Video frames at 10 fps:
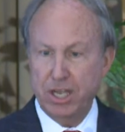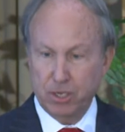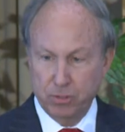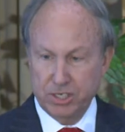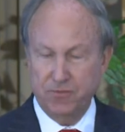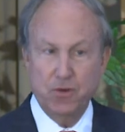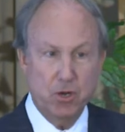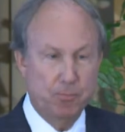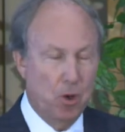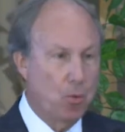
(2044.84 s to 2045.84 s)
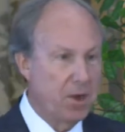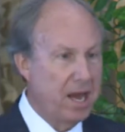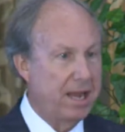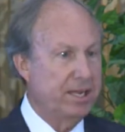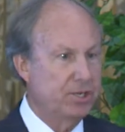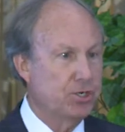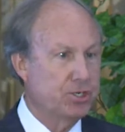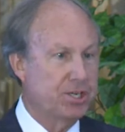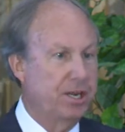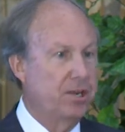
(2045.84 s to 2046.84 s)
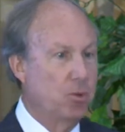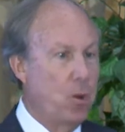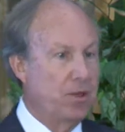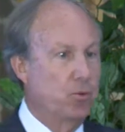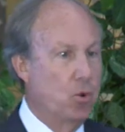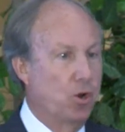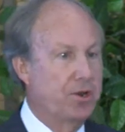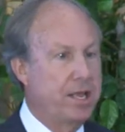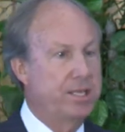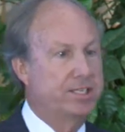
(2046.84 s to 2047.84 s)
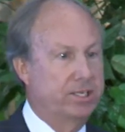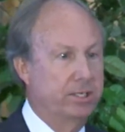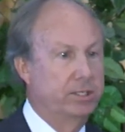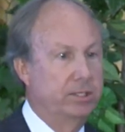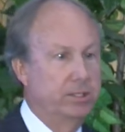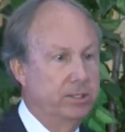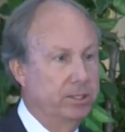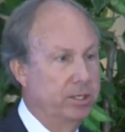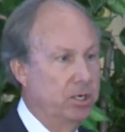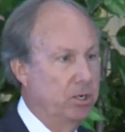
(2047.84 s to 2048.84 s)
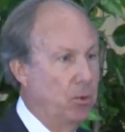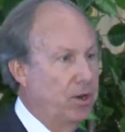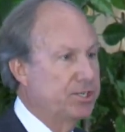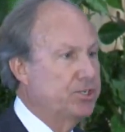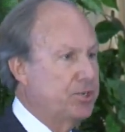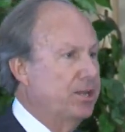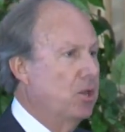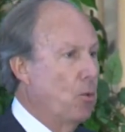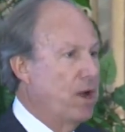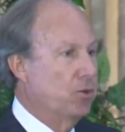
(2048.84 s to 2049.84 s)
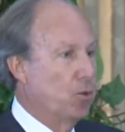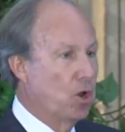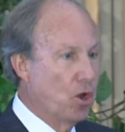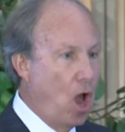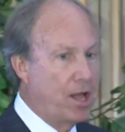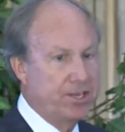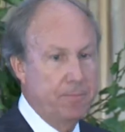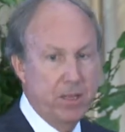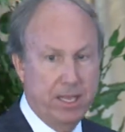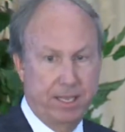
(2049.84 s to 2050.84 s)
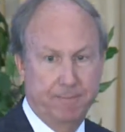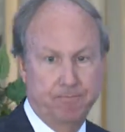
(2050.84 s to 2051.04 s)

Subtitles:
at Christopher Newport, we're not interested in the way the world is. We're interested in the way the world ought to be.